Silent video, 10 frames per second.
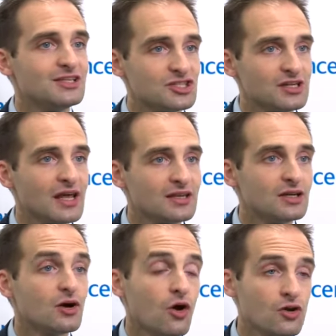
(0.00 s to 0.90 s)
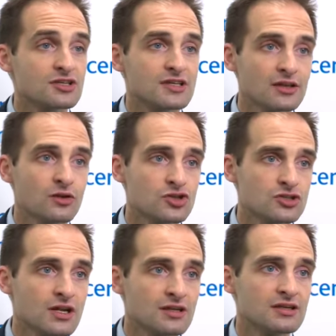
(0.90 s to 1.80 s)
genetic or
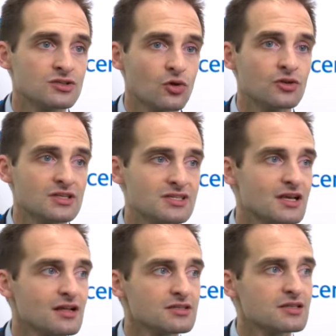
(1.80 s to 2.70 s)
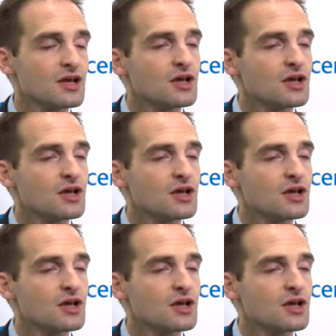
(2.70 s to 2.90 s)
cytogenetics on these cells.